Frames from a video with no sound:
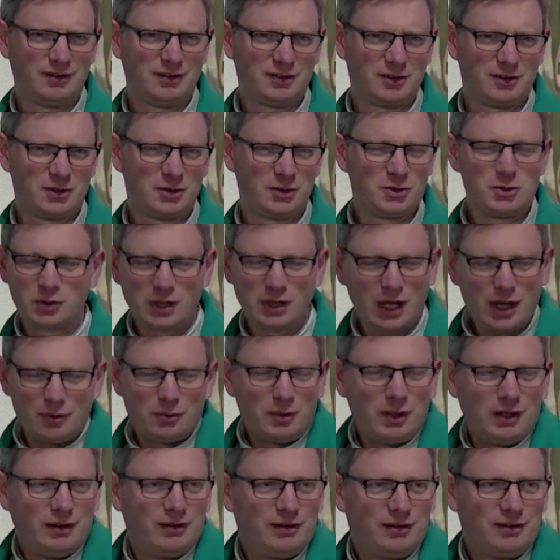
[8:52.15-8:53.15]
You, you can't
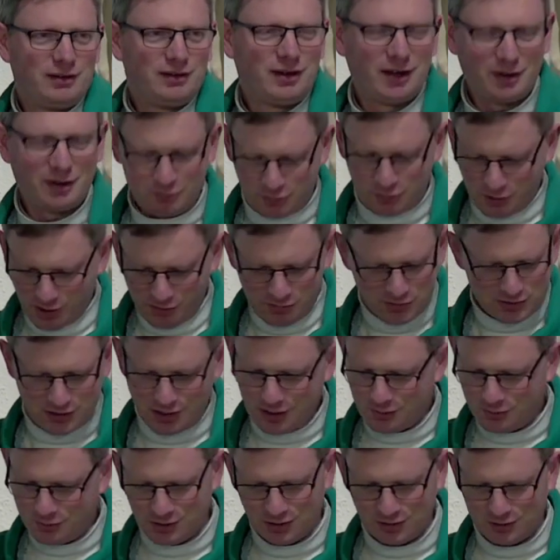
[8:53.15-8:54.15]
win. Prophets
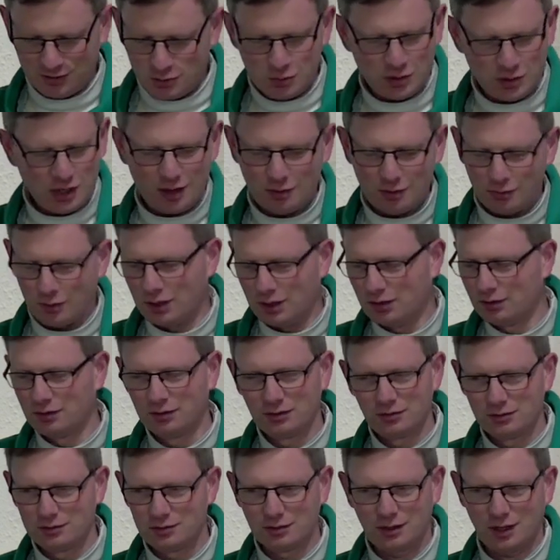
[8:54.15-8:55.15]
can't win. You can't win.
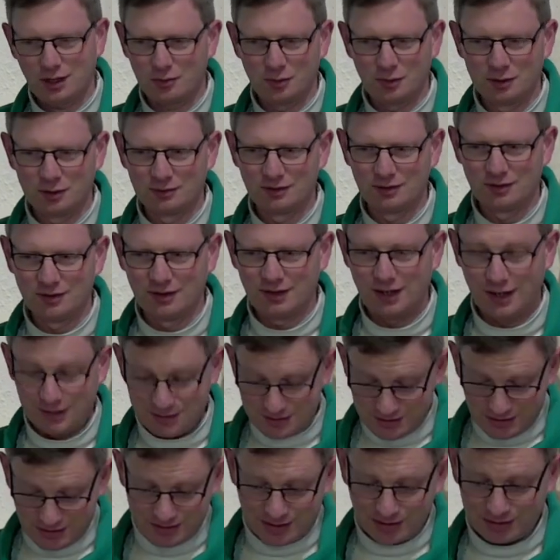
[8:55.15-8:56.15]
You can't win. And this is
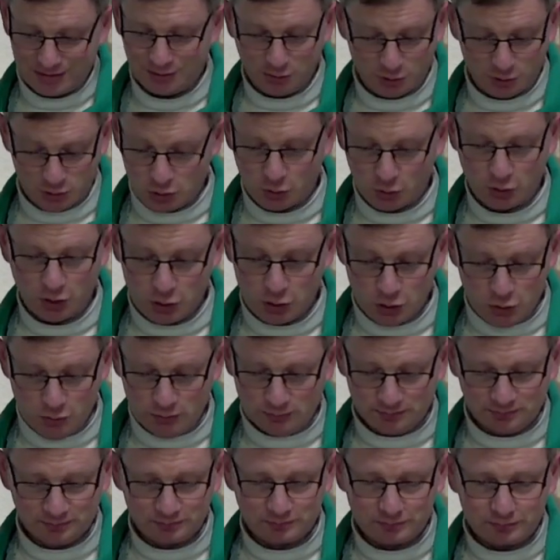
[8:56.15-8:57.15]
exactly what Jonah knew.
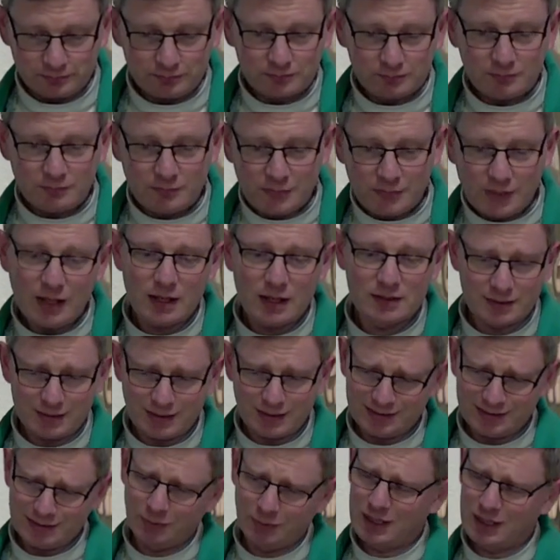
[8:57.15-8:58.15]
That's
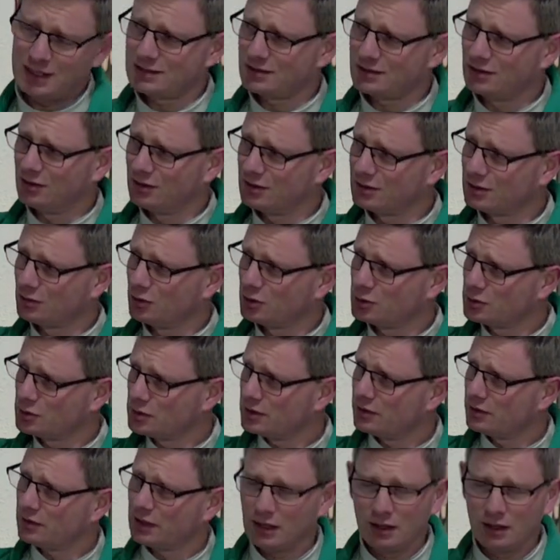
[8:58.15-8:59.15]
exactly why he's called to go to
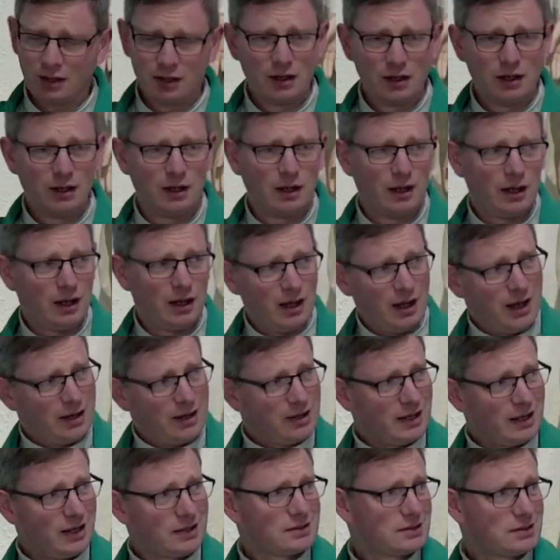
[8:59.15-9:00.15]
Assyria. And
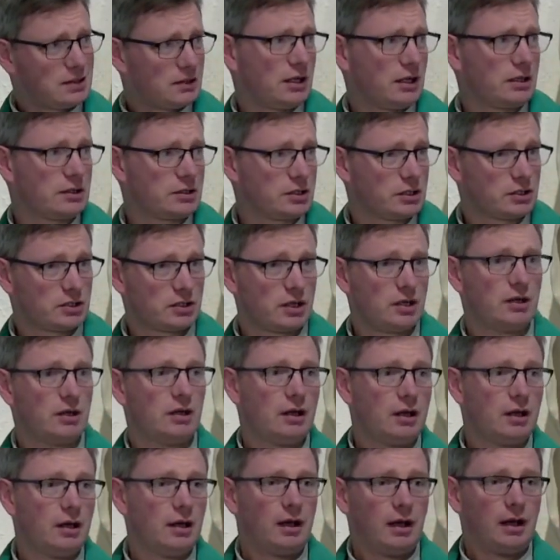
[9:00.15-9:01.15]
he heads to Tarshish.
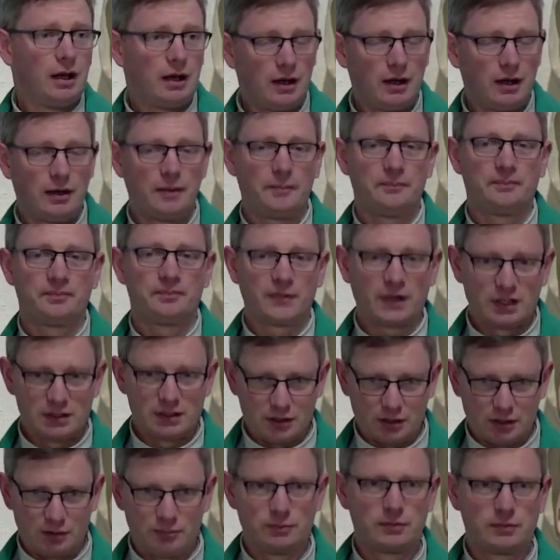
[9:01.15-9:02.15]
Um, he's
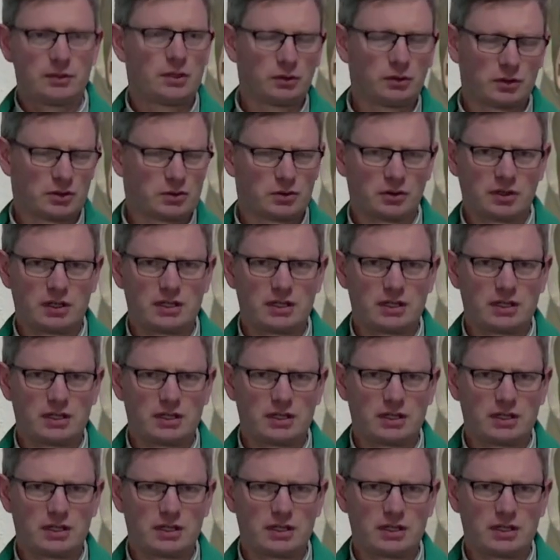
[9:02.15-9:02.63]
on a, you know the story.